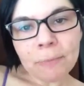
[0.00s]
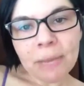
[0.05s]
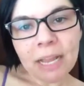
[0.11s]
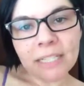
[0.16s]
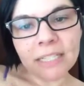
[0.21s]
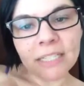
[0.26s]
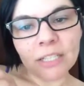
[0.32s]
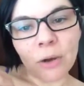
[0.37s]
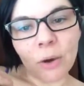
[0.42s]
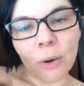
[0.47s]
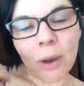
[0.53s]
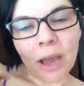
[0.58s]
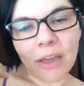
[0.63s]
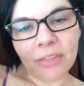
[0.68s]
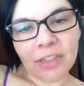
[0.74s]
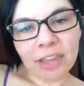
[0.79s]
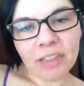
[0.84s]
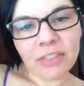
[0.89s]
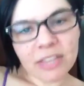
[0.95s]
And so I
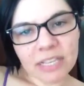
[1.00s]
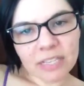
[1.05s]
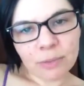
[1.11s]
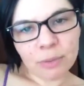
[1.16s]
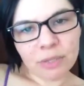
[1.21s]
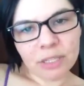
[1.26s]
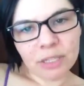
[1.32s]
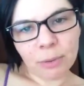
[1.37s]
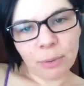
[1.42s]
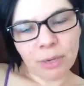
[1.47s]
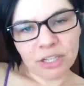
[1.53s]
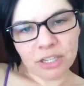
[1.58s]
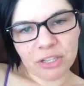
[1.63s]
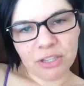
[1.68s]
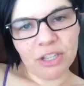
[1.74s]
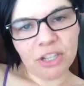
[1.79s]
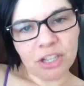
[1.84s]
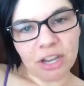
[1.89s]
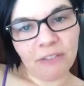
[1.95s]
think this was the question
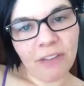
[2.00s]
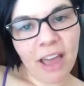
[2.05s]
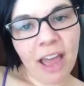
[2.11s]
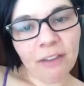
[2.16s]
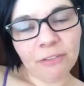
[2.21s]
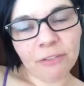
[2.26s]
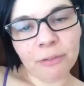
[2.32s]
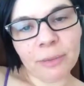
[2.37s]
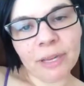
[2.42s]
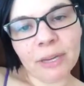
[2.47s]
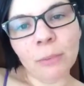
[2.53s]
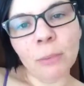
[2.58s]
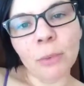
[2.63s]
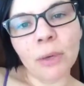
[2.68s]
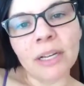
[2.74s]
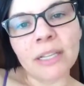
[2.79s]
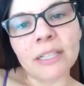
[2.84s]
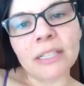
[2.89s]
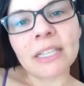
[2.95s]
that Jeff had for me
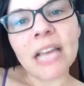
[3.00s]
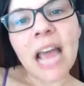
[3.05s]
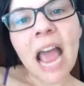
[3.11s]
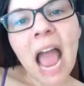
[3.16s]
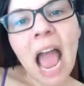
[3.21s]
was,